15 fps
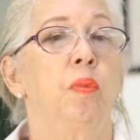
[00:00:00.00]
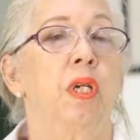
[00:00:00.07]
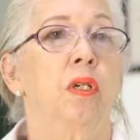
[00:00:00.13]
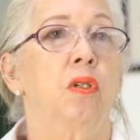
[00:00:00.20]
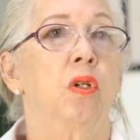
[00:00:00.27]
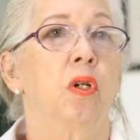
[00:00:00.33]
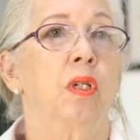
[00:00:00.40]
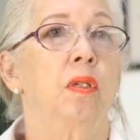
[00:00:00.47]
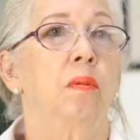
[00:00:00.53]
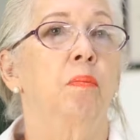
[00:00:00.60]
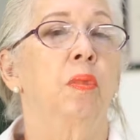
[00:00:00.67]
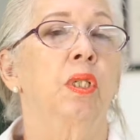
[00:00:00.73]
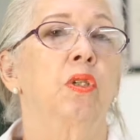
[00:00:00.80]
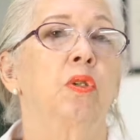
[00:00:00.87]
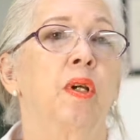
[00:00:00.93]
to make
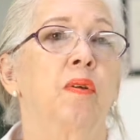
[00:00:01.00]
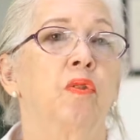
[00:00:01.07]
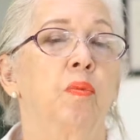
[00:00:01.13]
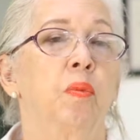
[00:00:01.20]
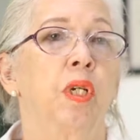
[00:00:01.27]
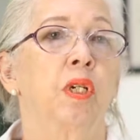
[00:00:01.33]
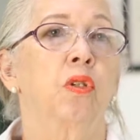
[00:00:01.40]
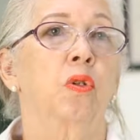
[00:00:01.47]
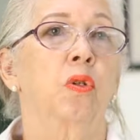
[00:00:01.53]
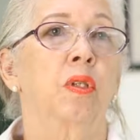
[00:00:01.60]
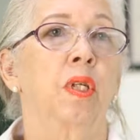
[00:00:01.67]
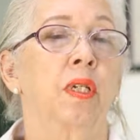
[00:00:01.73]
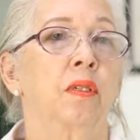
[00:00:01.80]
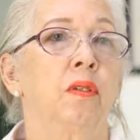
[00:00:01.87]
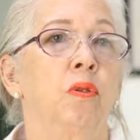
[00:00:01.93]
$1, but you have to make sure
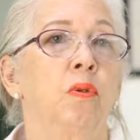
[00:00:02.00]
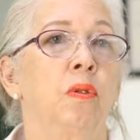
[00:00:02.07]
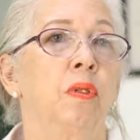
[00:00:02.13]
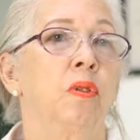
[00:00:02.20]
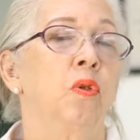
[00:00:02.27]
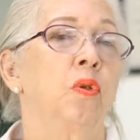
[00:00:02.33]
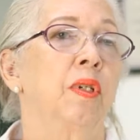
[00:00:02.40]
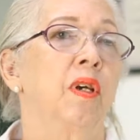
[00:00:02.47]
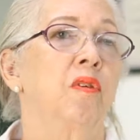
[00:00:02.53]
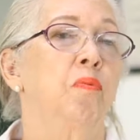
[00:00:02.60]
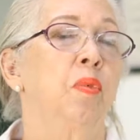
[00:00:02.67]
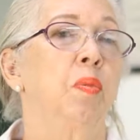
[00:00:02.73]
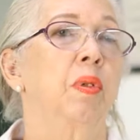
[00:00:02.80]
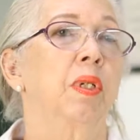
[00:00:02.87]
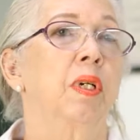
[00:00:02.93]
that you don't
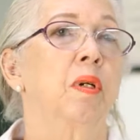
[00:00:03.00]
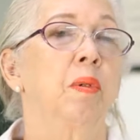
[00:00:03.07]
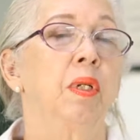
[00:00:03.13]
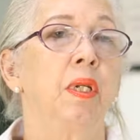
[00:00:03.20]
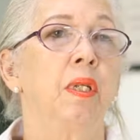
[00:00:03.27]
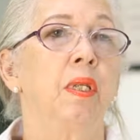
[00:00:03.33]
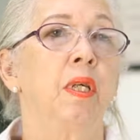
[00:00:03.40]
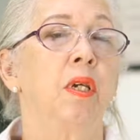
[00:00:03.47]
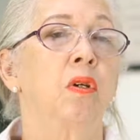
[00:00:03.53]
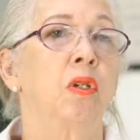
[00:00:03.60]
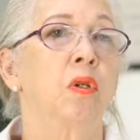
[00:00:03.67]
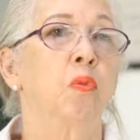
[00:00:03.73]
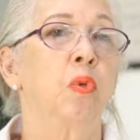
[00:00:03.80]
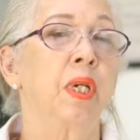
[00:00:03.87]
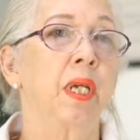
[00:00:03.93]
have people coming in there
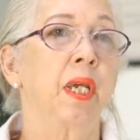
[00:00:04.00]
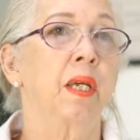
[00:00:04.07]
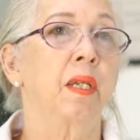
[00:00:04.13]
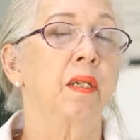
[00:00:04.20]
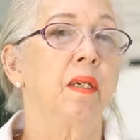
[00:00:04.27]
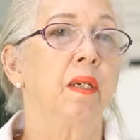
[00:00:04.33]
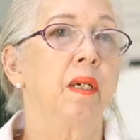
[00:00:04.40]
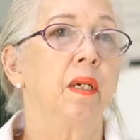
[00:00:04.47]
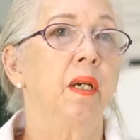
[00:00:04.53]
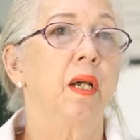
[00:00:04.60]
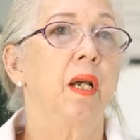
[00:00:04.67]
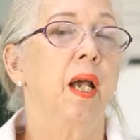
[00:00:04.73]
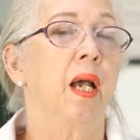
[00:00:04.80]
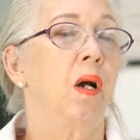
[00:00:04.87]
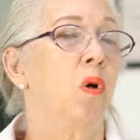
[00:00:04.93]
on a weekend
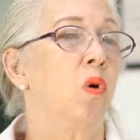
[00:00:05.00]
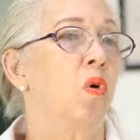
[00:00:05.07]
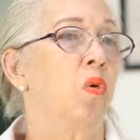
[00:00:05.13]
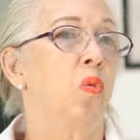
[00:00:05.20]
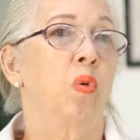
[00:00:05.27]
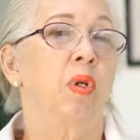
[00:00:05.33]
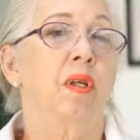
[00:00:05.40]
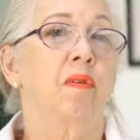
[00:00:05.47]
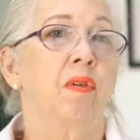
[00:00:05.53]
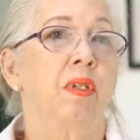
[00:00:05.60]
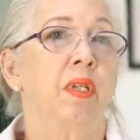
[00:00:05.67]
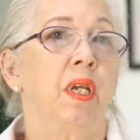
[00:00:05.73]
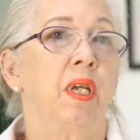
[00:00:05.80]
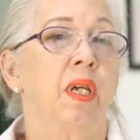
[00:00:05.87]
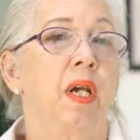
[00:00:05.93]
or whatever
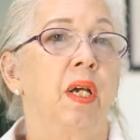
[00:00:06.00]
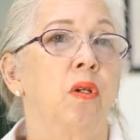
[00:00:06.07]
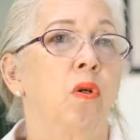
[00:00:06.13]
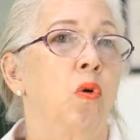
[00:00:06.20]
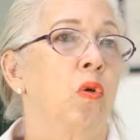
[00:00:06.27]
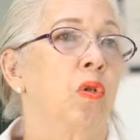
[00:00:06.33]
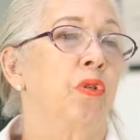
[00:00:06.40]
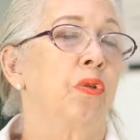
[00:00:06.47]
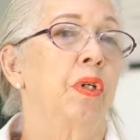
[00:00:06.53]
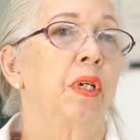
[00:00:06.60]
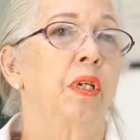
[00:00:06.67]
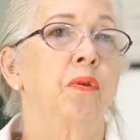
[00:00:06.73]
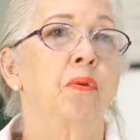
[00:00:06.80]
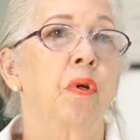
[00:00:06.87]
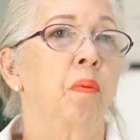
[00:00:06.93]
day and all
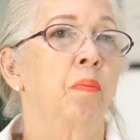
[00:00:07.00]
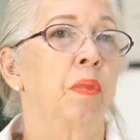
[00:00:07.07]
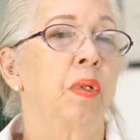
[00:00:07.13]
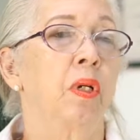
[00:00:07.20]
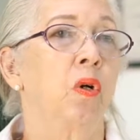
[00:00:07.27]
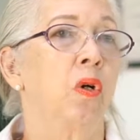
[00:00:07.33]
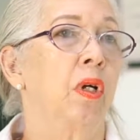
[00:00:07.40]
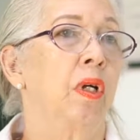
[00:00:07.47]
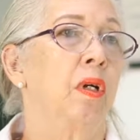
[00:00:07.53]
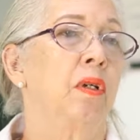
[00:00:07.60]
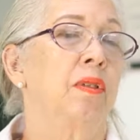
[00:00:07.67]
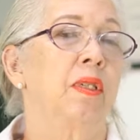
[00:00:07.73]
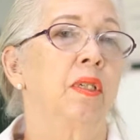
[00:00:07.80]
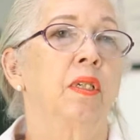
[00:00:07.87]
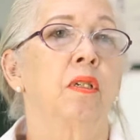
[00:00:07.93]
drinking rum,
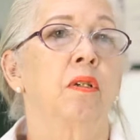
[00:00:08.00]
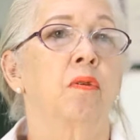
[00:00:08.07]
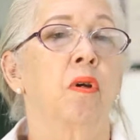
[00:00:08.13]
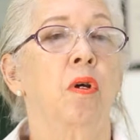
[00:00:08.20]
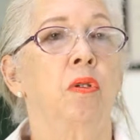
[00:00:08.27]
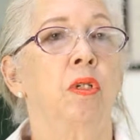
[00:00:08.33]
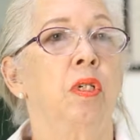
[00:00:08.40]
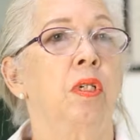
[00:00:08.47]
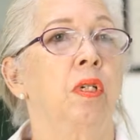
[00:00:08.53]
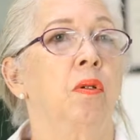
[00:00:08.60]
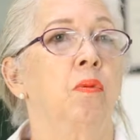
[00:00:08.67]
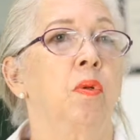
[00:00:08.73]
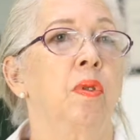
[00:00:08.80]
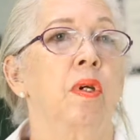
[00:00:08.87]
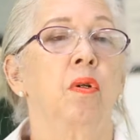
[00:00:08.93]
sitting around
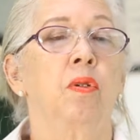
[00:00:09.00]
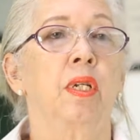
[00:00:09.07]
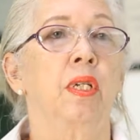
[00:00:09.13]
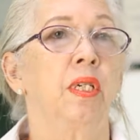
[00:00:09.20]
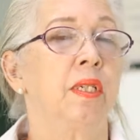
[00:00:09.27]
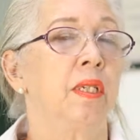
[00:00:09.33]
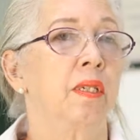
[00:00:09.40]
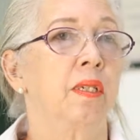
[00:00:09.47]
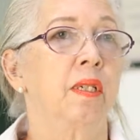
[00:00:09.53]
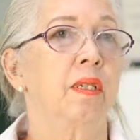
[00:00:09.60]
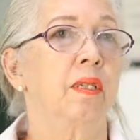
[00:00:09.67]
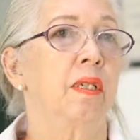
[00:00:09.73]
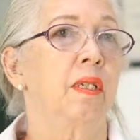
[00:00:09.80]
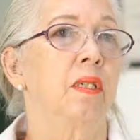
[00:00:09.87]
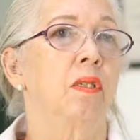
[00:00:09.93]
without any
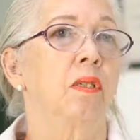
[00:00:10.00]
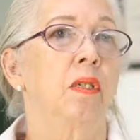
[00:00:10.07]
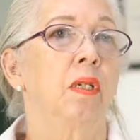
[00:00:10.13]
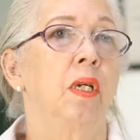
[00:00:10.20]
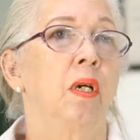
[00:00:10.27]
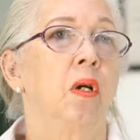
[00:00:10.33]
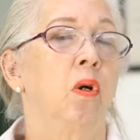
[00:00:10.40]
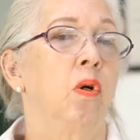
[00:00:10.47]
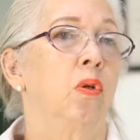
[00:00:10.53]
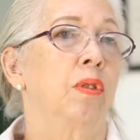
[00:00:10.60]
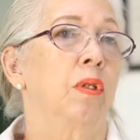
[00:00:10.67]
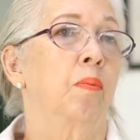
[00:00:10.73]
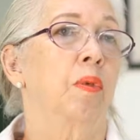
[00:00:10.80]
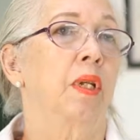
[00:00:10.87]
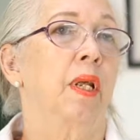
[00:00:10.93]
distances or
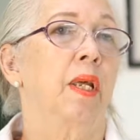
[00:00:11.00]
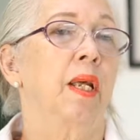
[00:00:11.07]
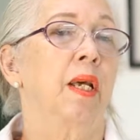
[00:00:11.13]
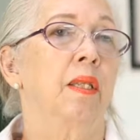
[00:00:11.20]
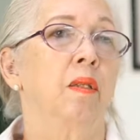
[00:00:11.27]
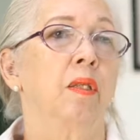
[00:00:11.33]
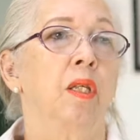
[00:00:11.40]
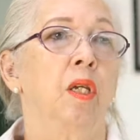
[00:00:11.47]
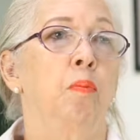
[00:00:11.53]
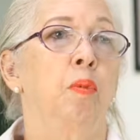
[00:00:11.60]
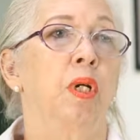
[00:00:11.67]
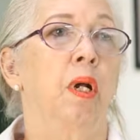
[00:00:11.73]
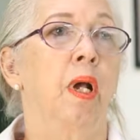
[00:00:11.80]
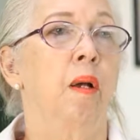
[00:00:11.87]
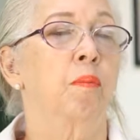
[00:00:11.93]
something like that. They
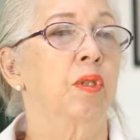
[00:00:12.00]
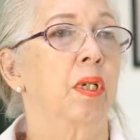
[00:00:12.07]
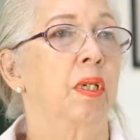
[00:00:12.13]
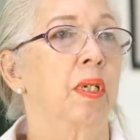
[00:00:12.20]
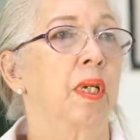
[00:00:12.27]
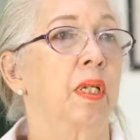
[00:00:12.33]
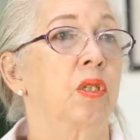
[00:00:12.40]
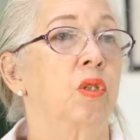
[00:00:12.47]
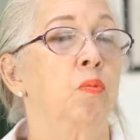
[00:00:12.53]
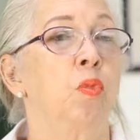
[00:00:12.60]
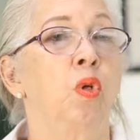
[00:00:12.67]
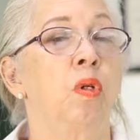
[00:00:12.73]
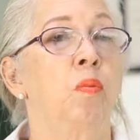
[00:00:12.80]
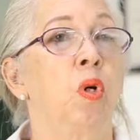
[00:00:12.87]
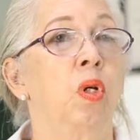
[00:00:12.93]
perhaps can get
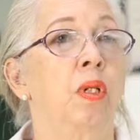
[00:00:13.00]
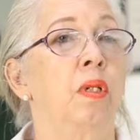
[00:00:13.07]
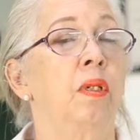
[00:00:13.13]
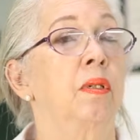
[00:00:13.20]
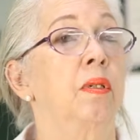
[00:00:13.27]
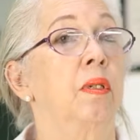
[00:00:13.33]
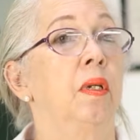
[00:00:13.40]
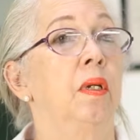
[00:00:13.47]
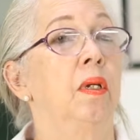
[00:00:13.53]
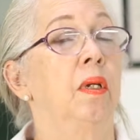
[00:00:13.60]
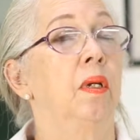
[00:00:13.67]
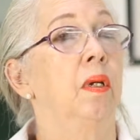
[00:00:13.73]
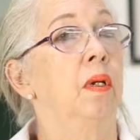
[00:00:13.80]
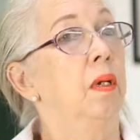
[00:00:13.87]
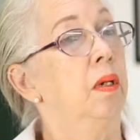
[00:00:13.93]
smaller bottles
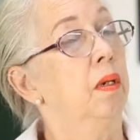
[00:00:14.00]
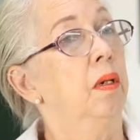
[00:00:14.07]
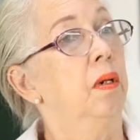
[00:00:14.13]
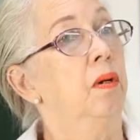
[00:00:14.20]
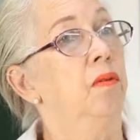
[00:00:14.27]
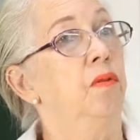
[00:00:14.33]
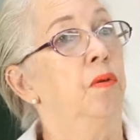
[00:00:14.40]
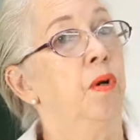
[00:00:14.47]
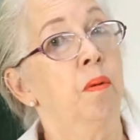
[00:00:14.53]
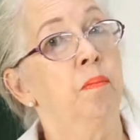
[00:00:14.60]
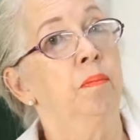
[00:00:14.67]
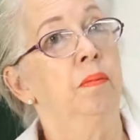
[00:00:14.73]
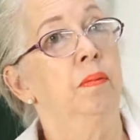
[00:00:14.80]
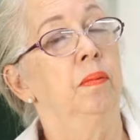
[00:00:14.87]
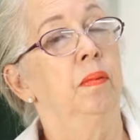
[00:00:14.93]
of
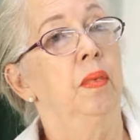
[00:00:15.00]
rum